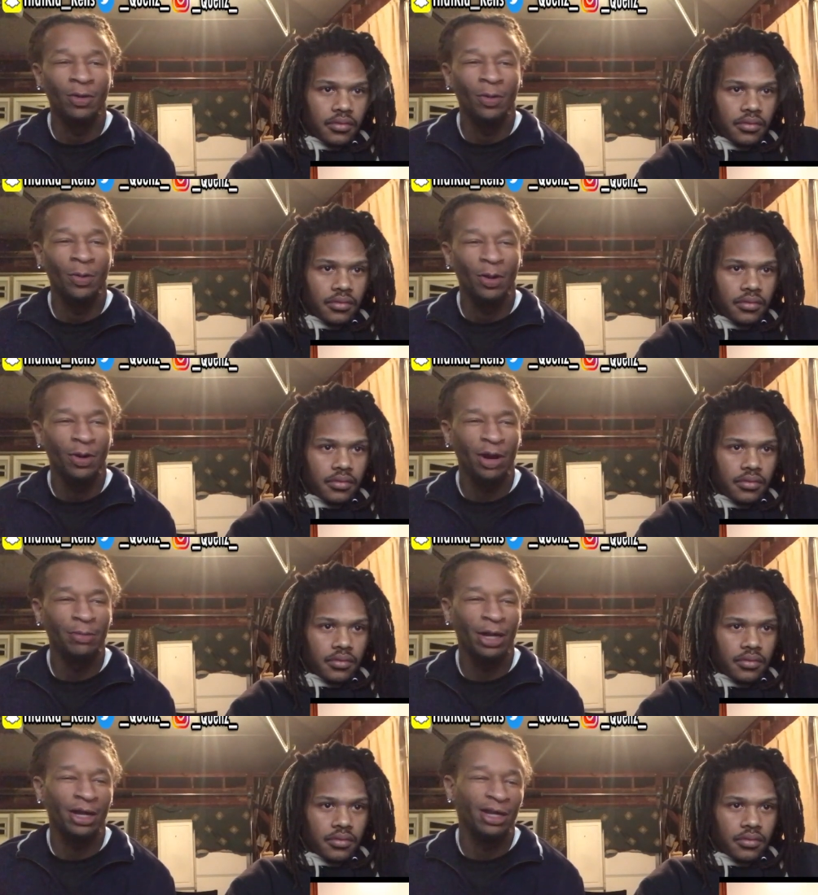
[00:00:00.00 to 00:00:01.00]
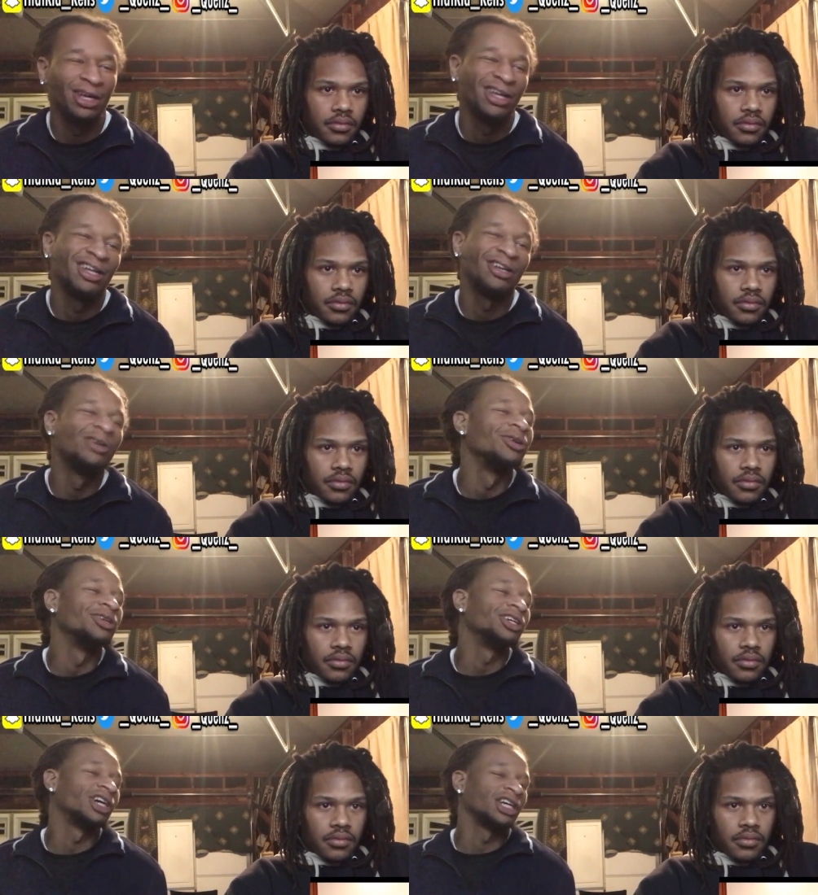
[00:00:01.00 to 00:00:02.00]
Speaker 1: Or was it a
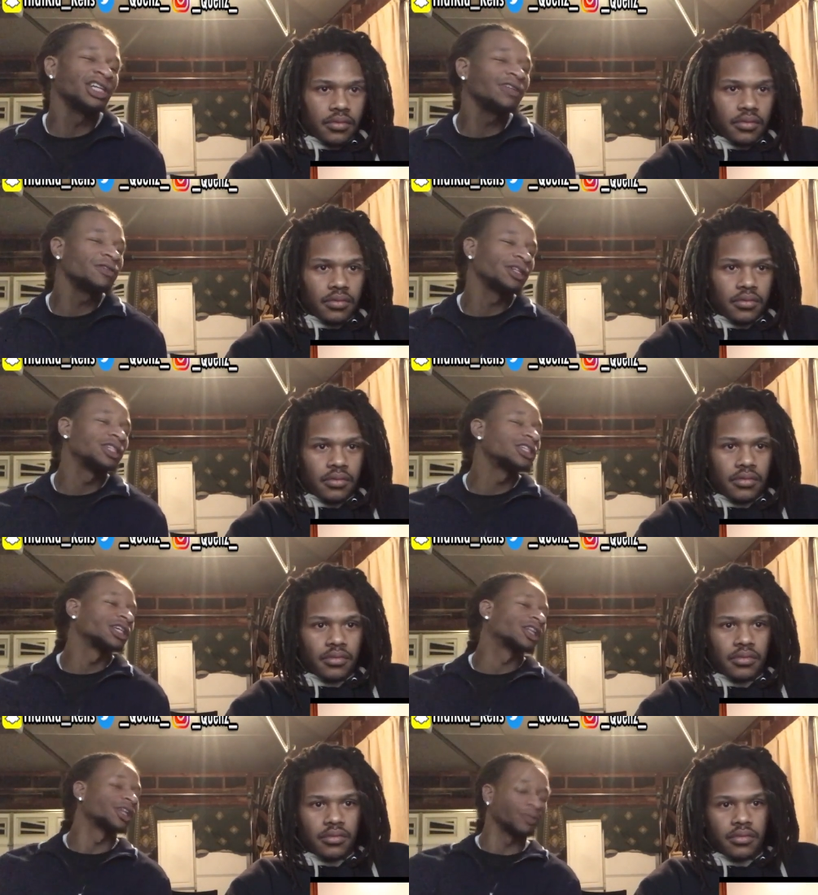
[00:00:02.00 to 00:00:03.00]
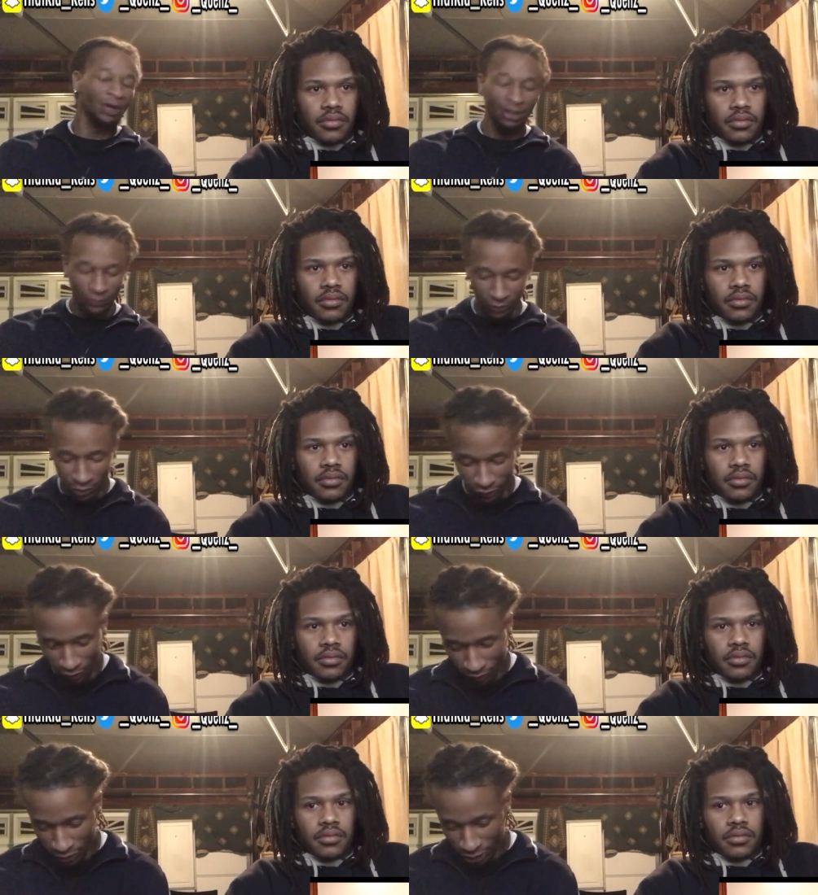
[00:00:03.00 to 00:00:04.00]
hacking group? I, I because
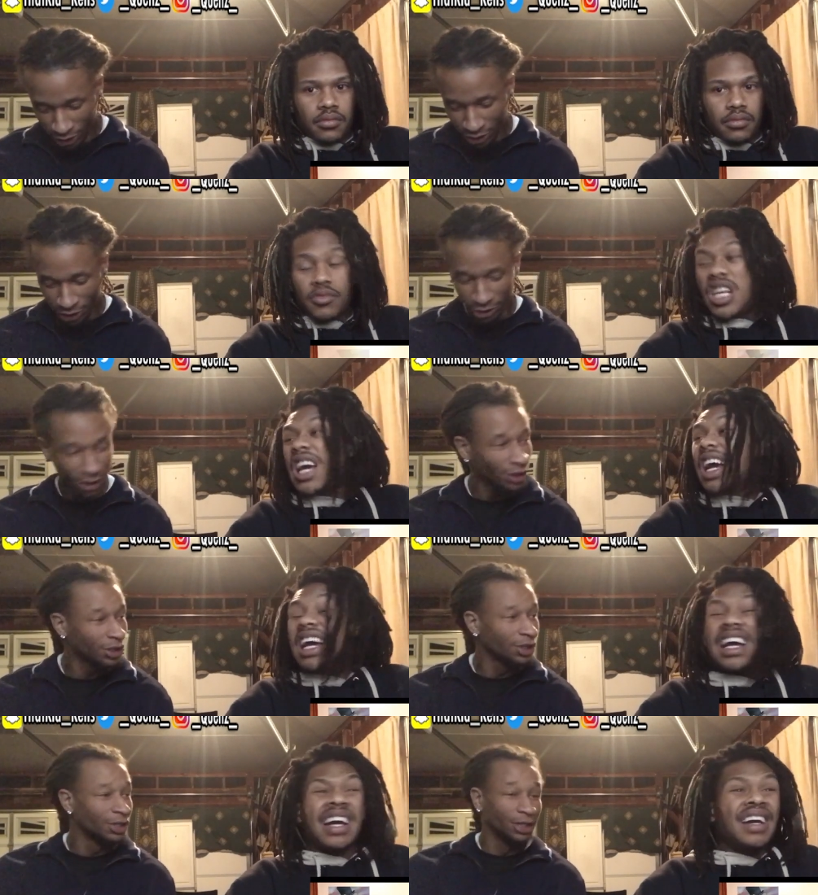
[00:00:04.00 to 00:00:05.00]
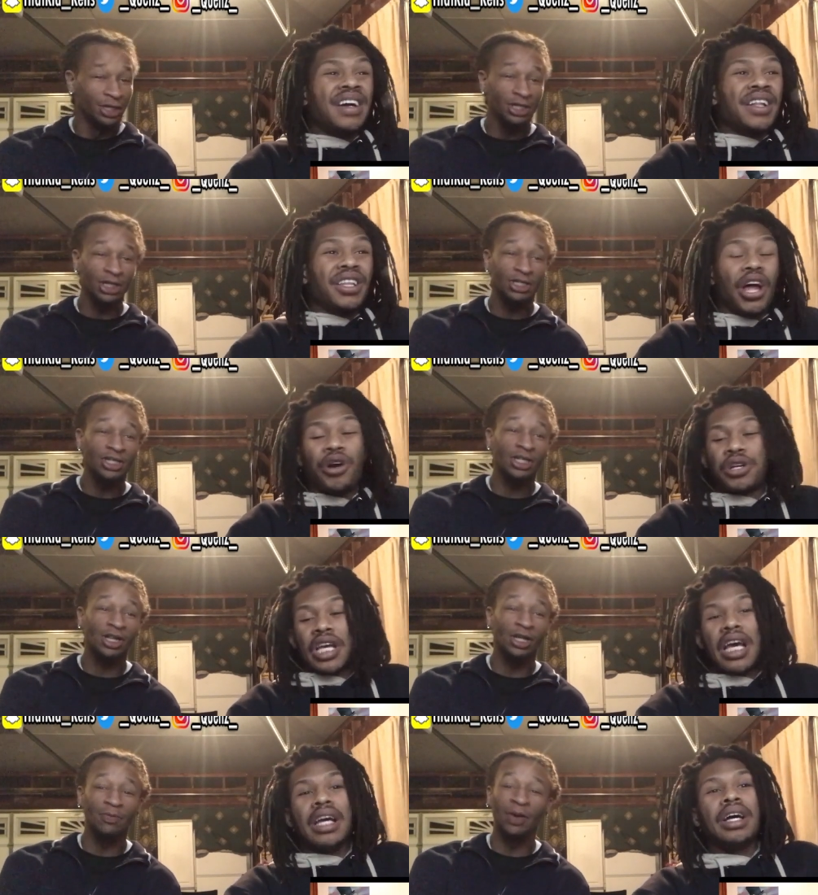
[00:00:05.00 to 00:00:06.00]
fans of the legendary hacking group. This just
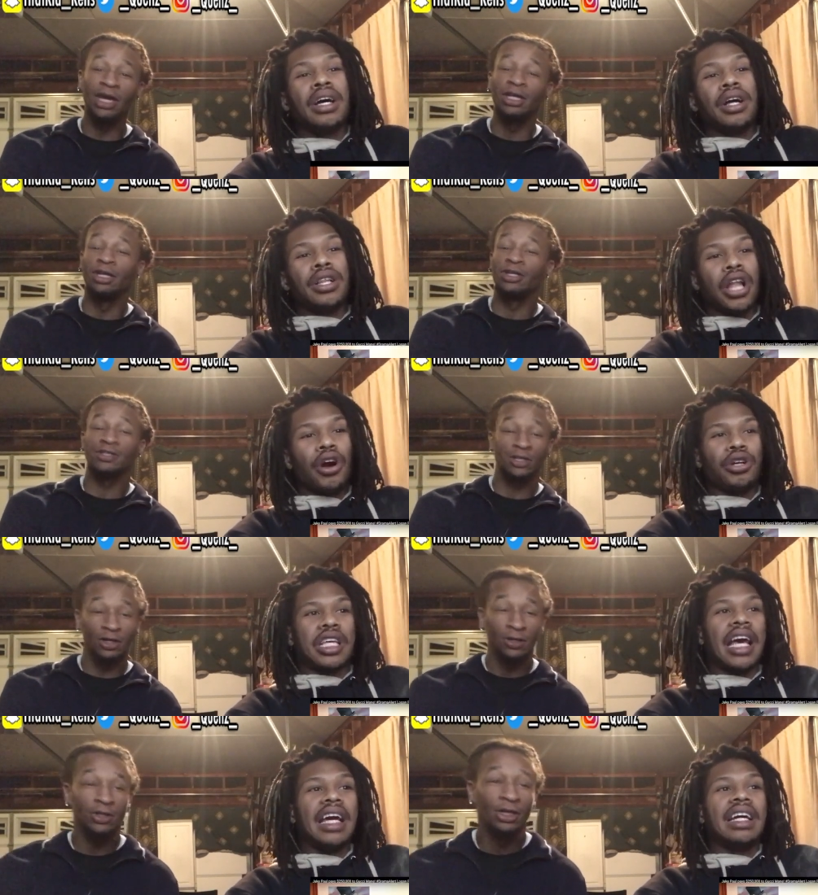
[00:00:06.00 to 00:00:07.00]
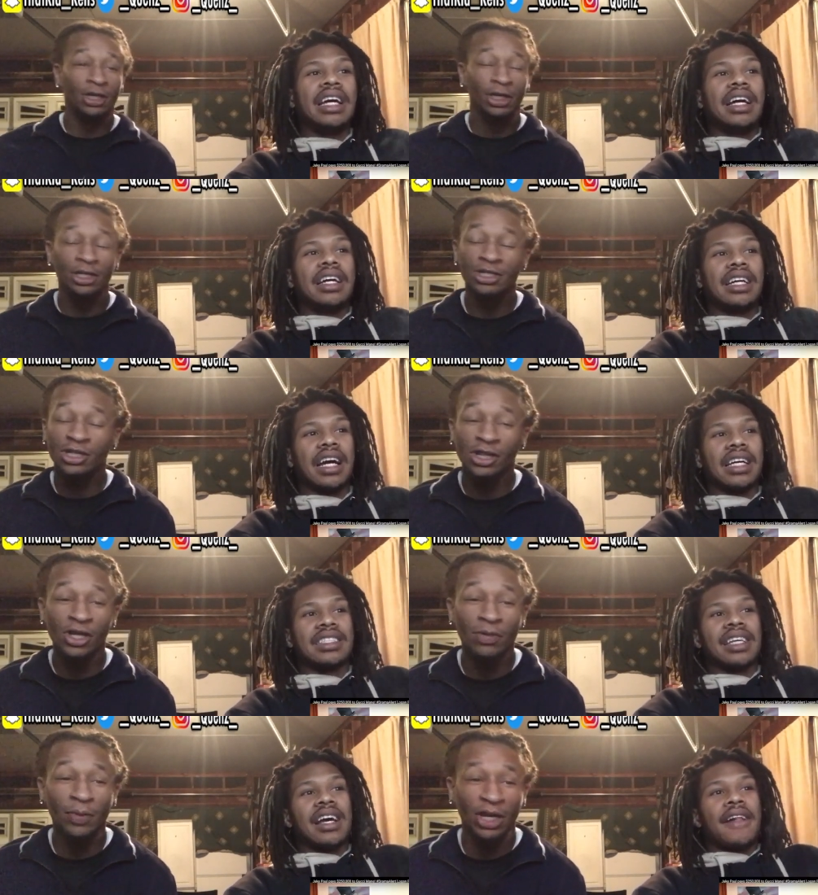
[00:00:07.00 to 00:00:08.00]
Speaker 2: clickbaited us, low key, He just
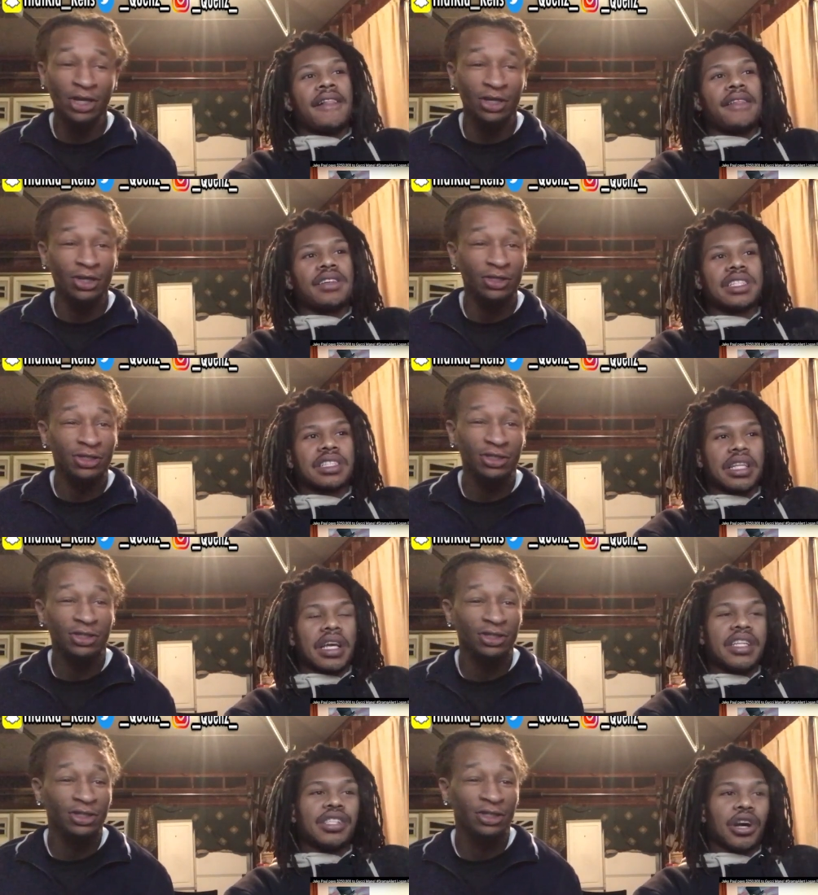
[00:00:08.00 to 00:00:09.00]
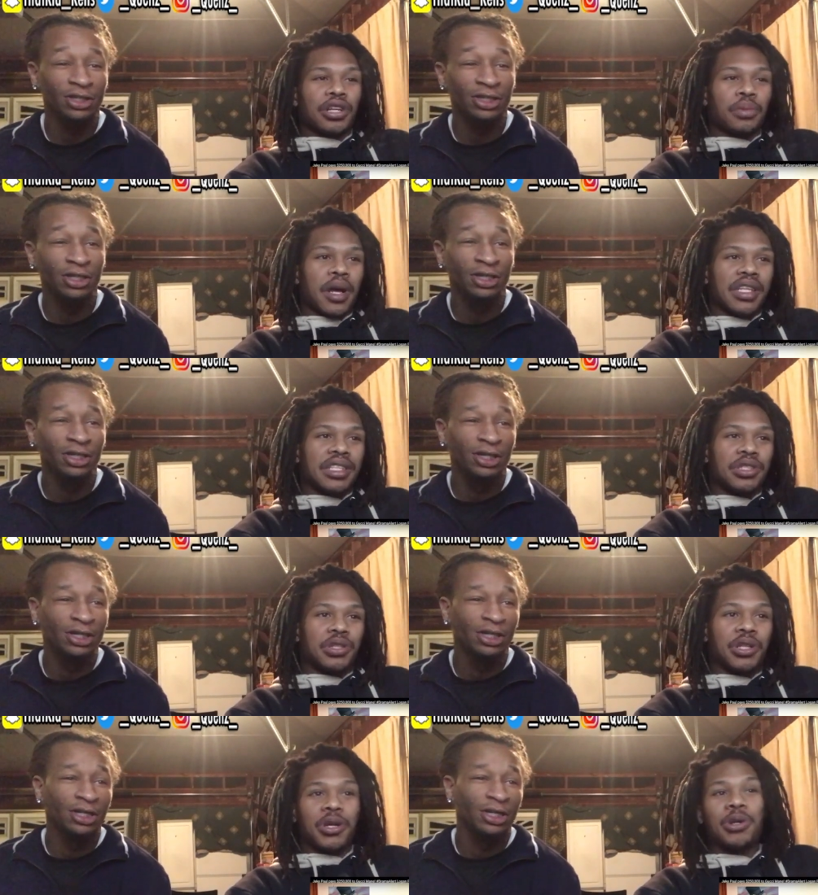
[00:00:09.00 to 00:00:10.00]
clickbaited us. Because he talked about the,
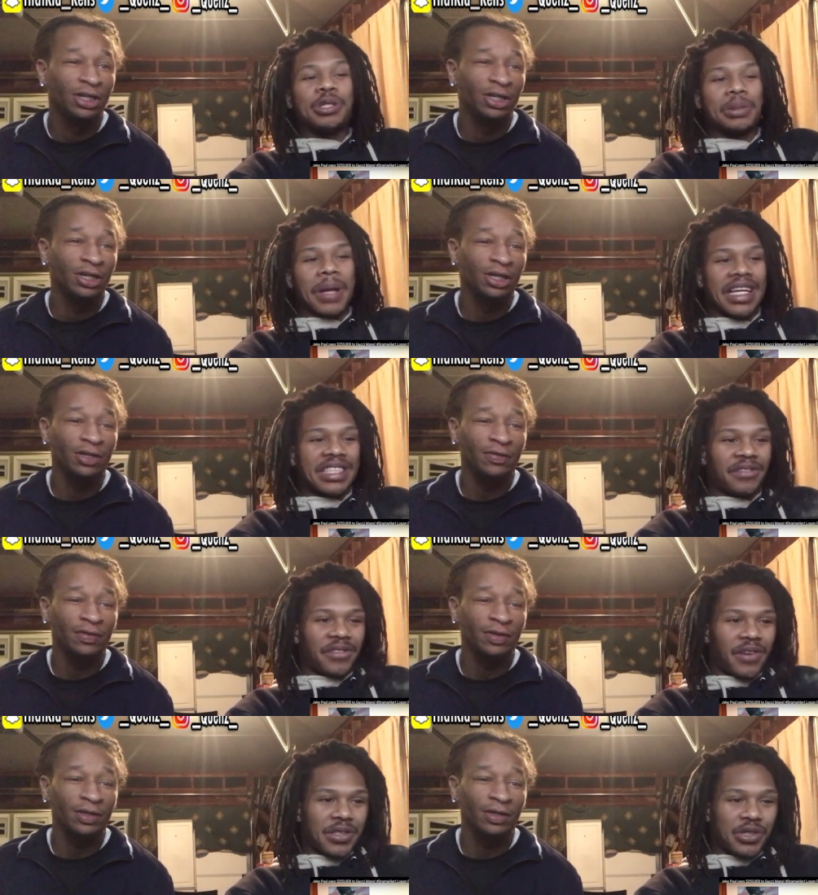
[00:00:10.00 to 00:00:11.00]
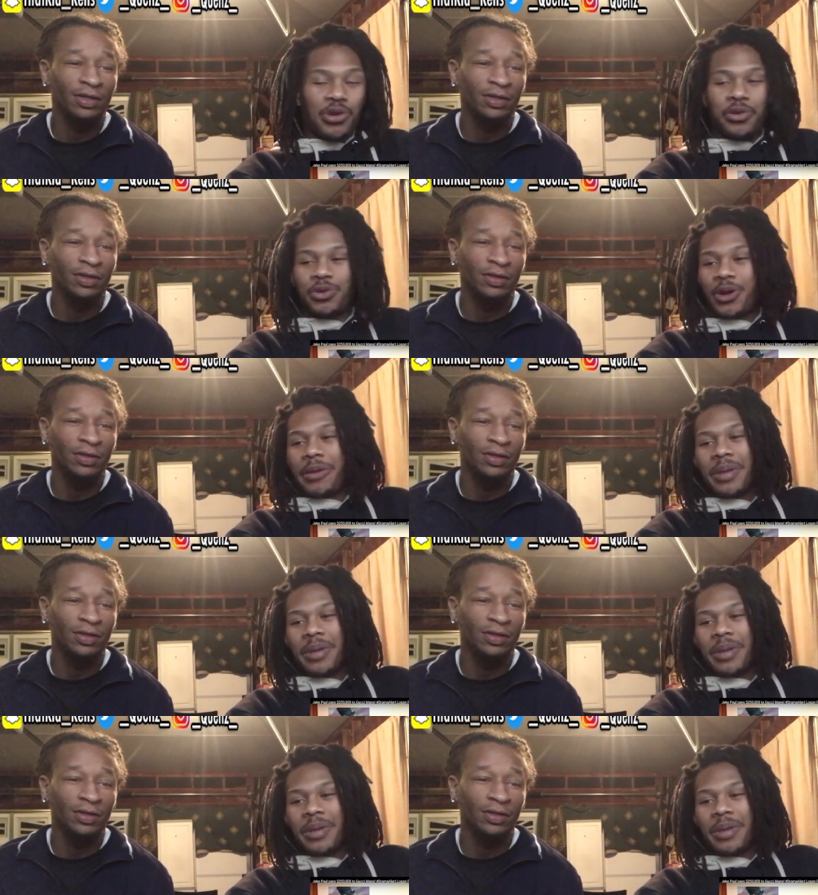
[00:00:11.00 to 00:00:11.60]
the Gucci Mane shit for the first two, three